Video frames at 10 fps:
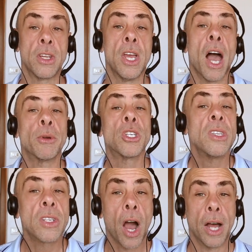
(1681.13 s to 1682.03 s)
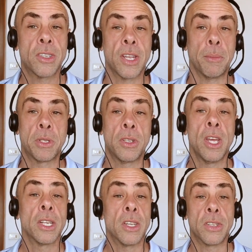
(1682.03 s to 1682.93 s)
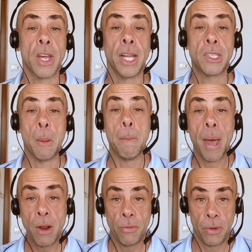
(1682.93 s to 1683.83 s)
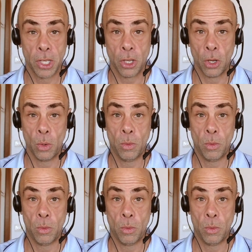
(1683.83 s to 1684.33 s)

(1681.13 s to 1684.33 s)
how much are these concepts designed to benefit you,